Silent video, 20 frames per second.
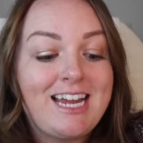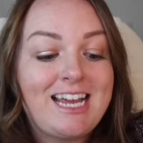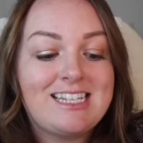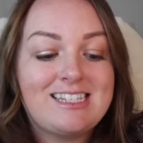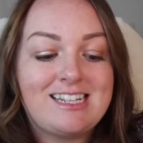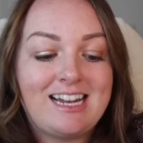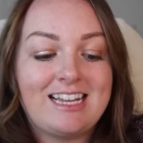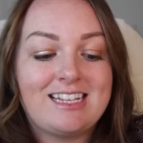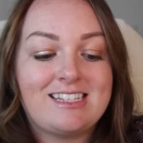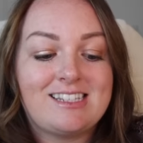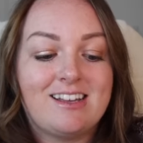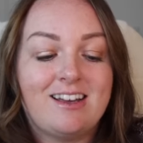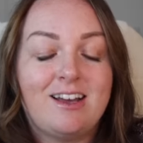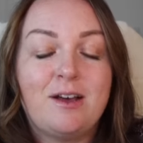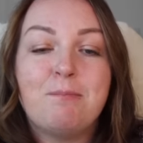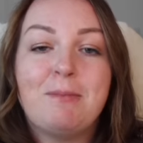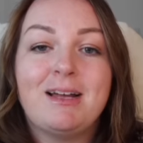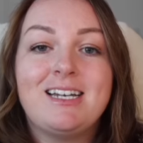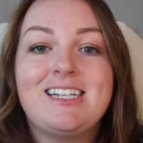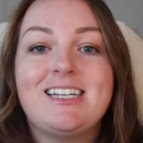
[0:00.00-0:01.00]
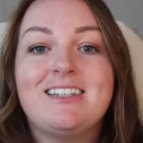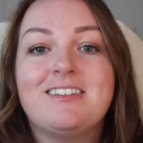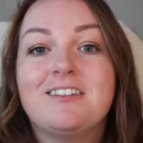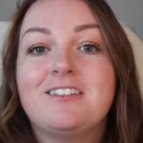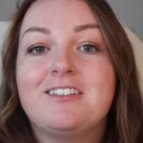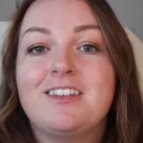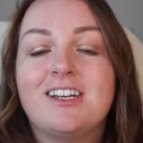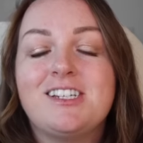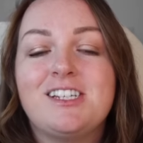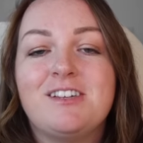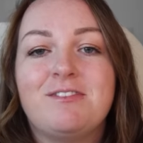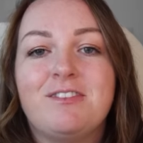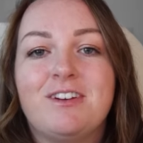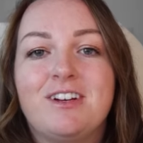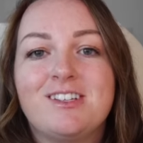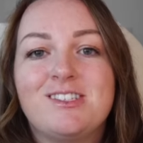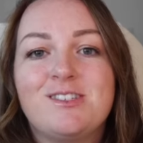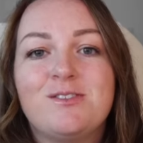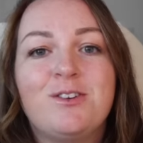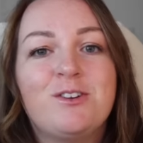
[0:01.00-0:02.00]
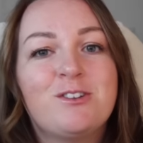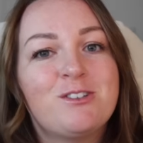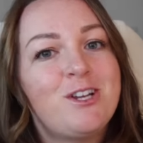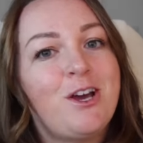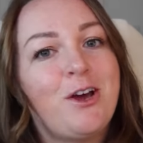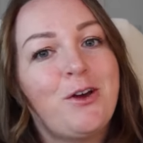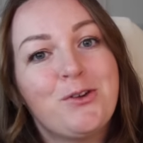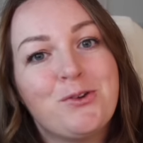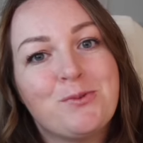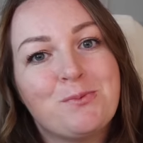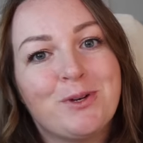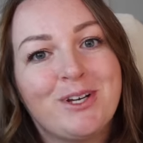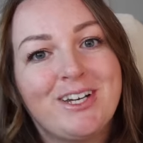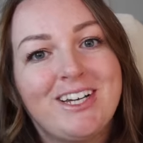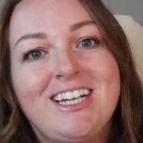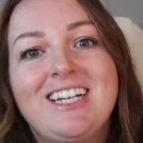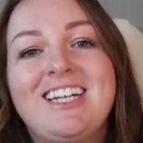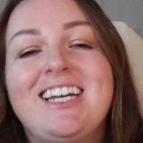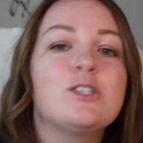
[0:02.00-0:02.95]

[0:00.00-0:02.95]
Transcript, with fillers: days later, Monday the 31st of October.